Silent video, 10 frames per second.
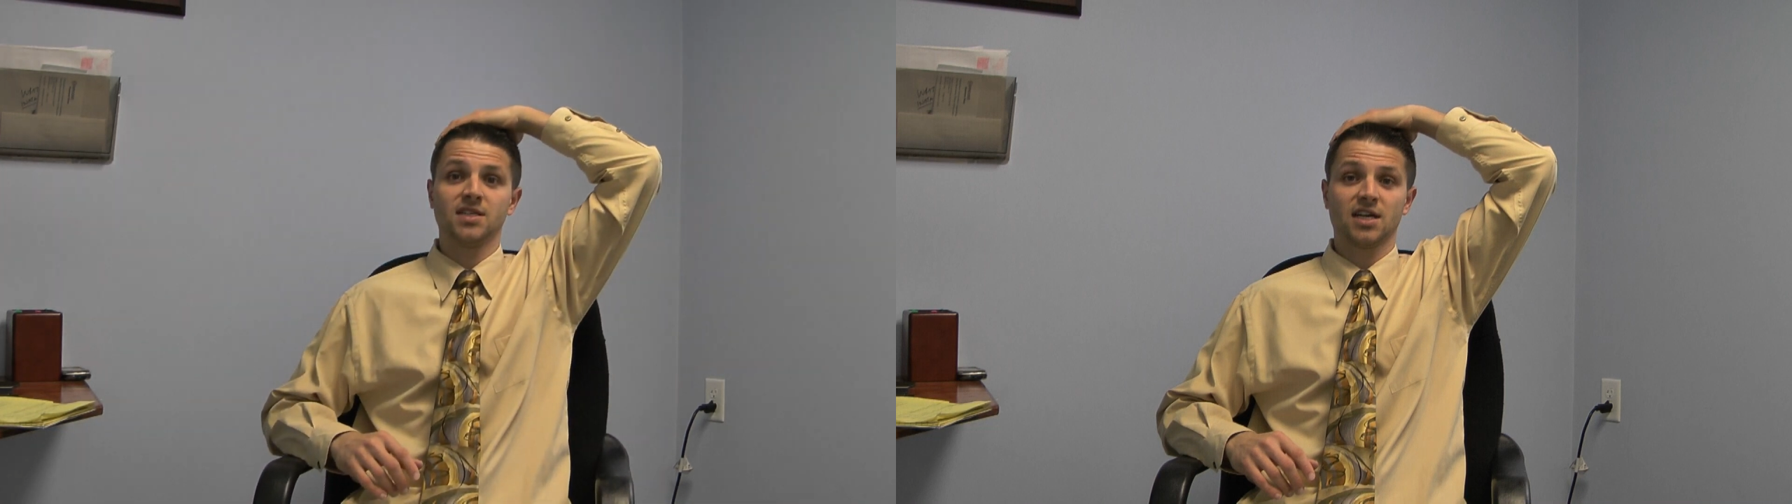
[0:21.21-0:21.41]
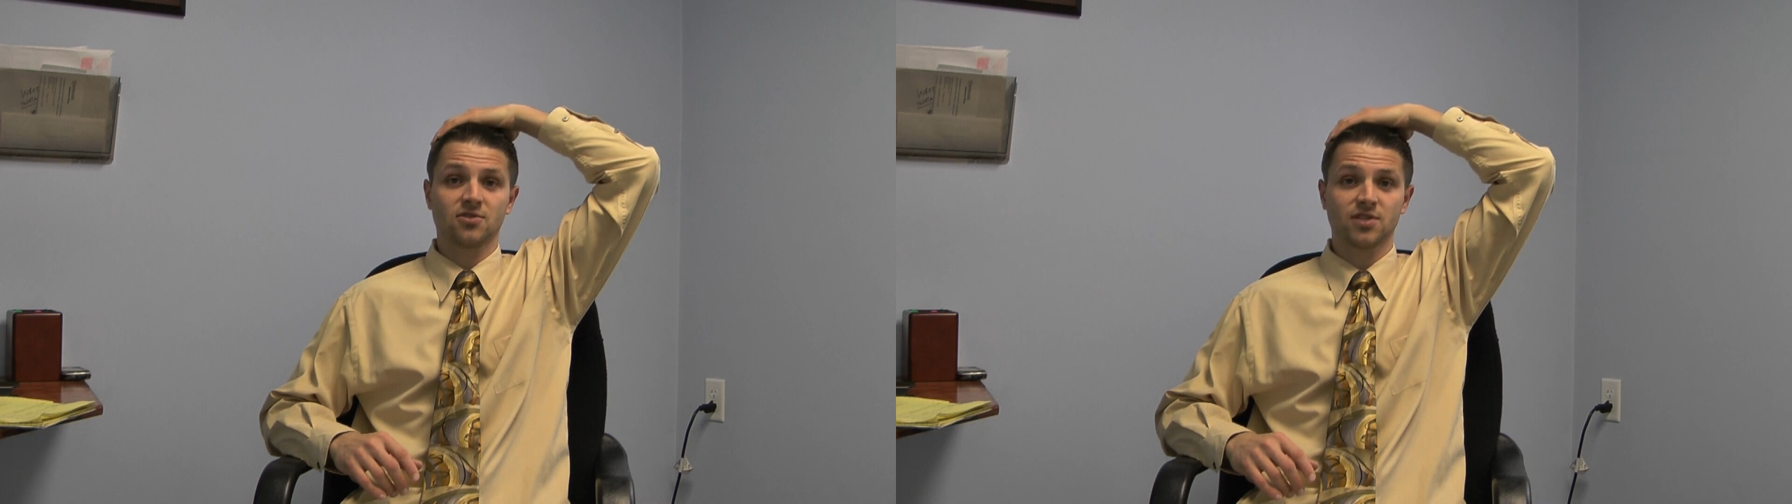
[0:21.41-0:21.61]

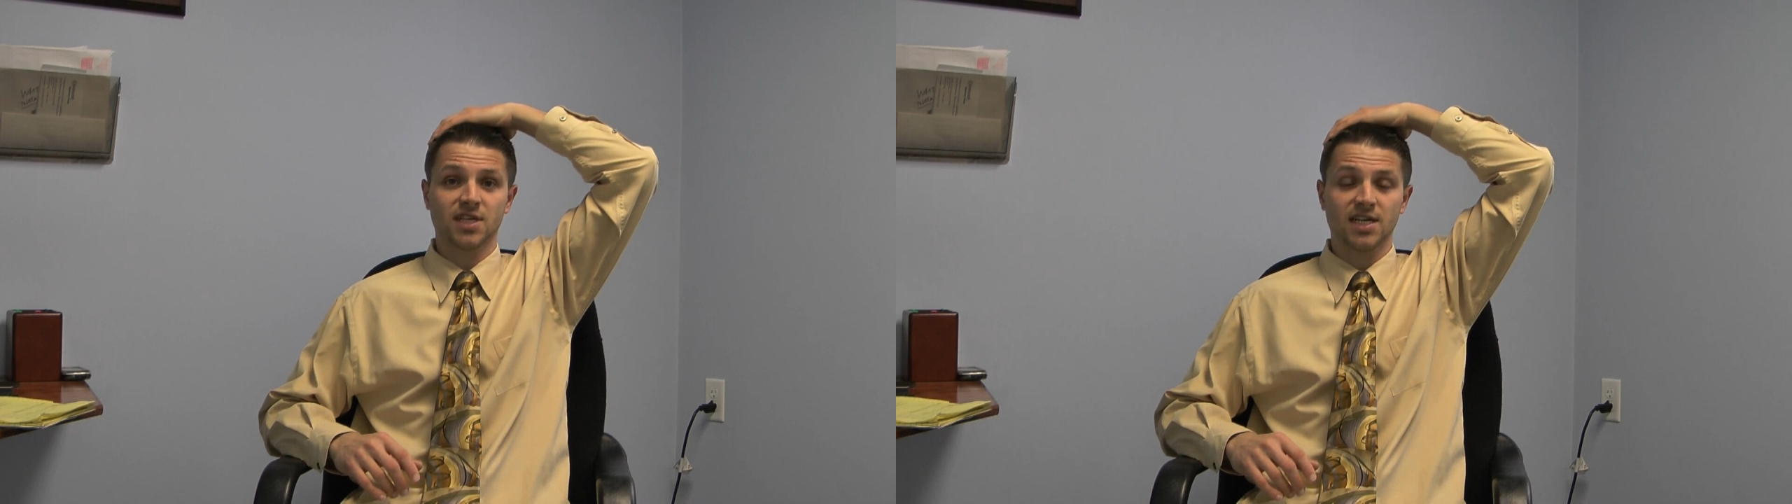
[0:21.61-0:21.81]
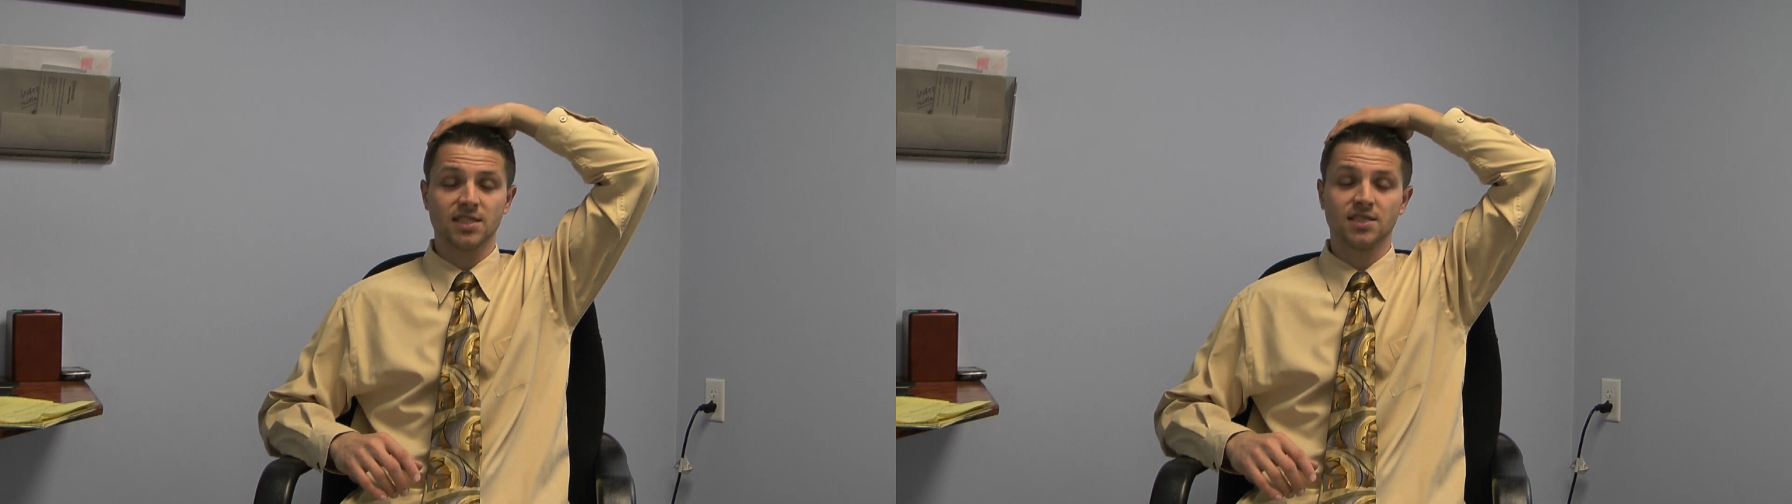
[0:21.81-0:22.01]
these
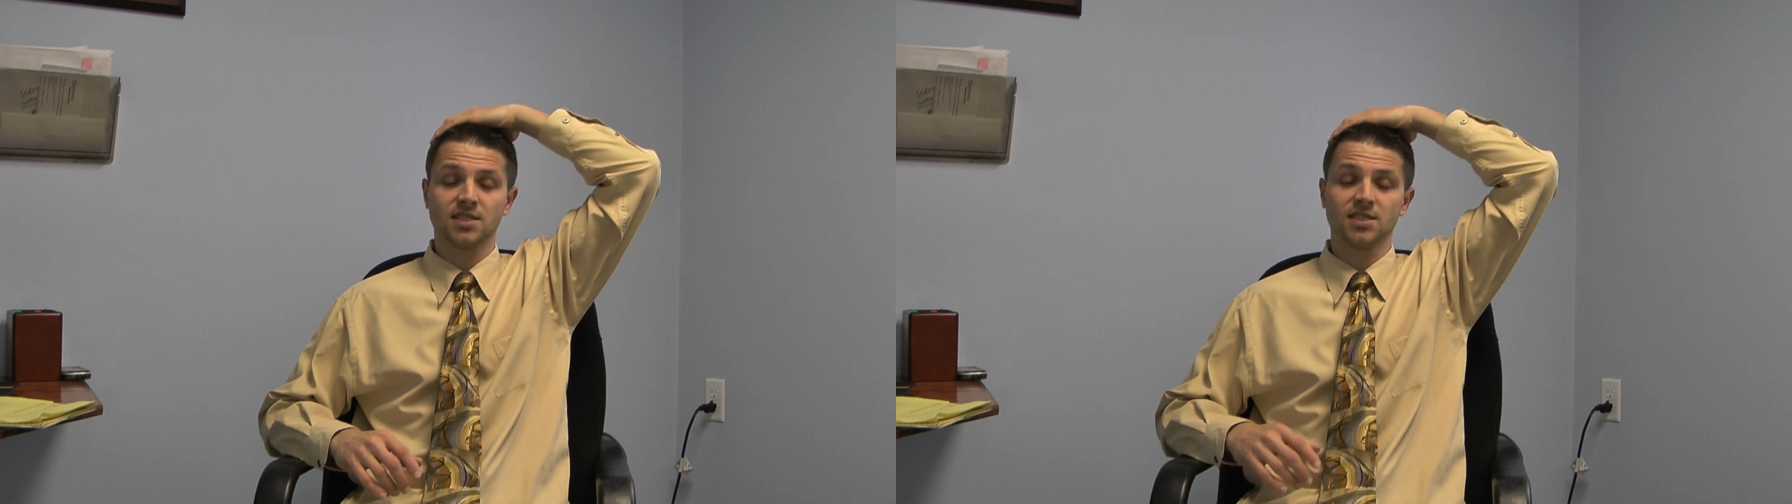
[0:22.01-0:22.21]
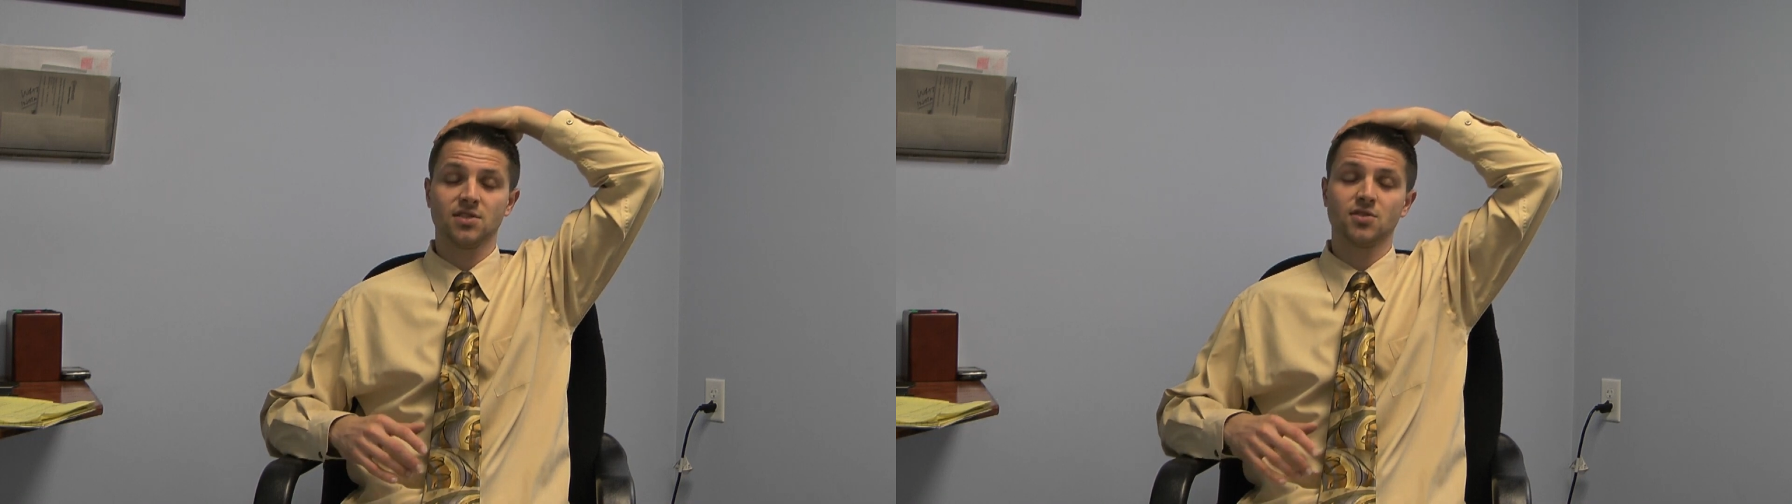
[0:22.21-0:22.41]

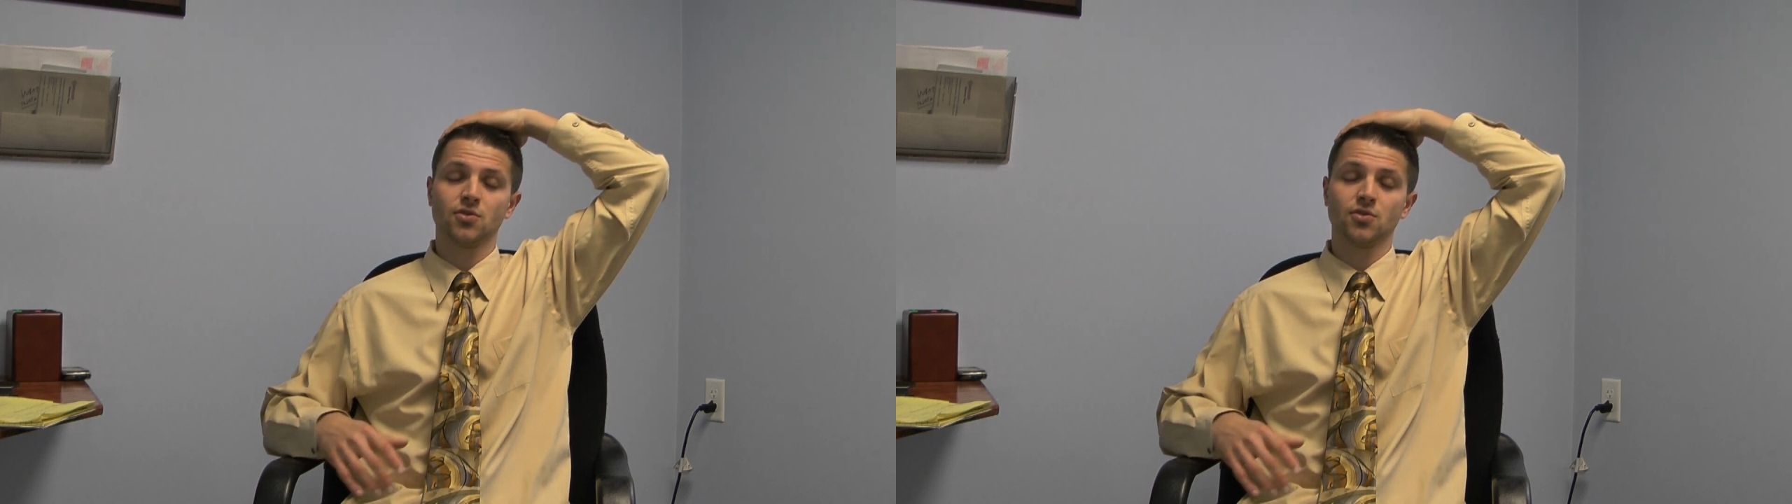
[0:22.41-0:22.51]
exercises is